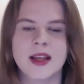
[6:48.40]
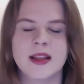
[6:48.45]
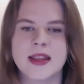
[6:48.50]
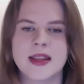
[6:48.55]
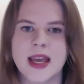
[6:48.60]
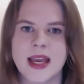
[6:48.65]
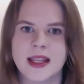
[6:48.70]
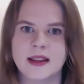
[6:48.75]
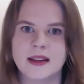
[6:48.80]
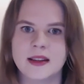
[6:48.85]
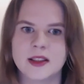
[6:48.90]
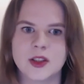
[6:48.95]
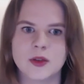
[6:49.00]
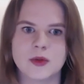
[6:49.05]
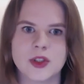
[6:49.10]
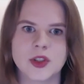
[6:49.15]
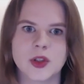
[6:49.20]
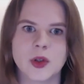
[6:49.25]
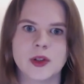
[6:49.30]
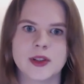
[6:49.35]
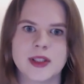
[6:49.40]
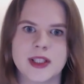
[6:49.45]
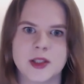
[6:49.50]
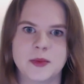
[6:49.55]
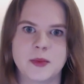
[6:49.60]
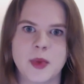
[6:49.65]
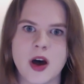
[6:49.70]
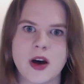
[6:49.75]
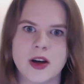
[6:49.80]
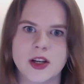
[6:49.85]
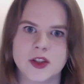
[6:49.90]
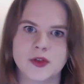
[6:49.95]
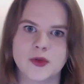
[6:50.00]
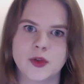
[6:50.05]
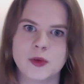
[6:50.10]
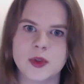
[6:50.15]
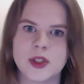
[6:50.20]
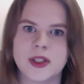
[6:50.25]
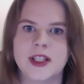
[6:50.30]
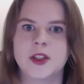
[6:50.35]
Then the result is passed
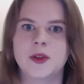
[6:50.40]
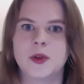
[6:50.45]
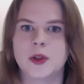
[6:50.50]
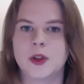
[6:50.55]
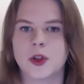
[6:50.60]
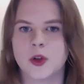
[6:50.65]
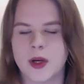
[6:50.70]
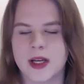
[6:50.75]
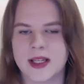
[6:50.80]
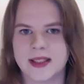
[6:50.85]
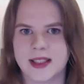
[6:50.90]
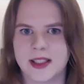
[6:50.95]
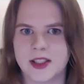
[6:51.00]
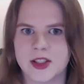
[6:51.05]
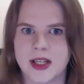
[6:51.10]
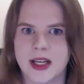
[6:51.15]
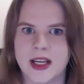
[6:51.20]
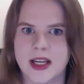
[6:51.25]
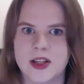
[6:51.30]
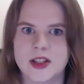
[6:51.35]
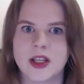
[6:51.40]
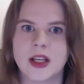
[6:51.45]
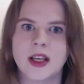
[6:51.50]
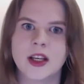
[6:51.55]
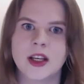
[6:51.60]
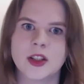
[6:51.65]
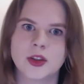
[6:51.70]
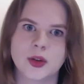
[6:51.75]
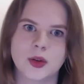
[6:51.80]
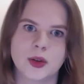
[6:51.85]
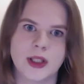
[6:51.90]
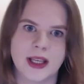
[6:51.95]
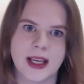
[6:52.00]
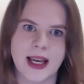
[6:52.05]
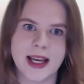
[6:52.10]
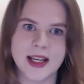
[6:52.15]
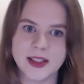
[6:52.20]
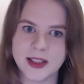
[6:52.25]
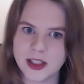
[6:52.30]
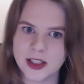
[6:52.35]
from the network request exchange to the
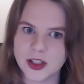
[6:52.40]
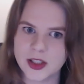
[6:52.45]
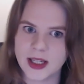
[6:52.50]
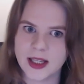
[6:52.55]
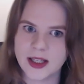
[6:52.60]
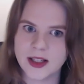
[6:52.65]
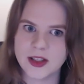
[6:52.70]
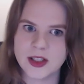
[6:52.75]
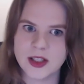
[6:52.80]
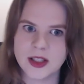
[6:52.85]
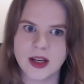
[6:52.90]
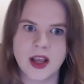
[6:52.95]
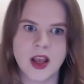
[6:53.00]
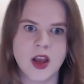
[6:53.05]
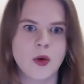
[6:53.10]
cache exchange,